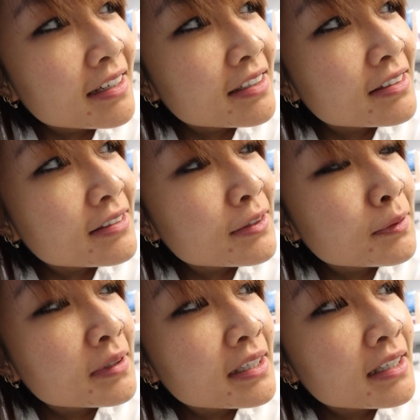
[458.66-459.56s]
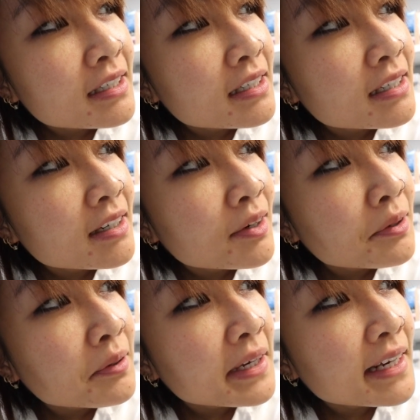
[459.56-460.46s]
It is
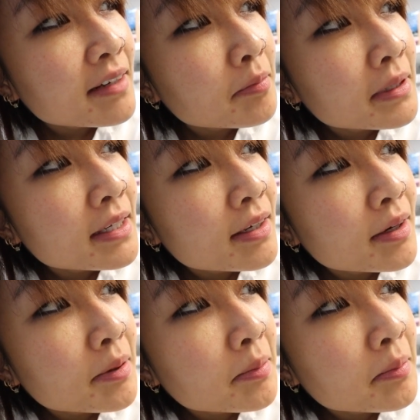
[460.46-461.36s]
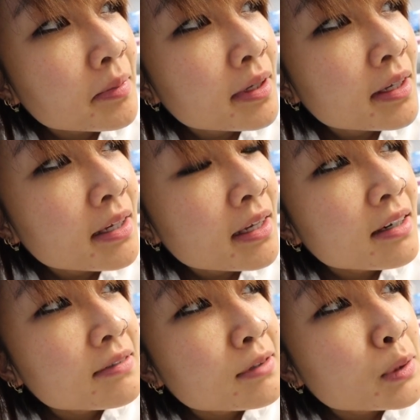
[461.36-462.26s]
3:08 p.m. I
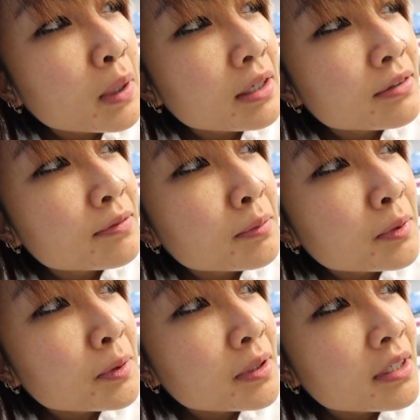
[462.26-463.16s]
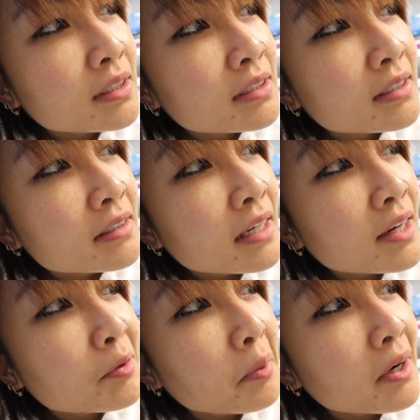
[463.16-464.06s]
have 12 more
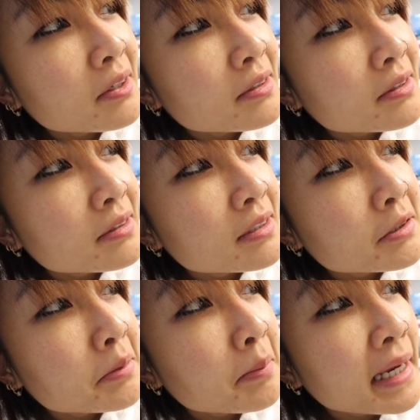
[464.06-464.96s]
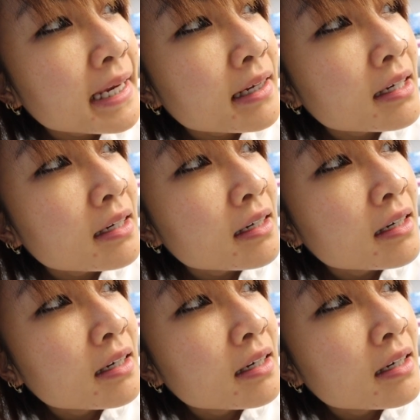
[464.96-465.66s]
nanoparticles to make.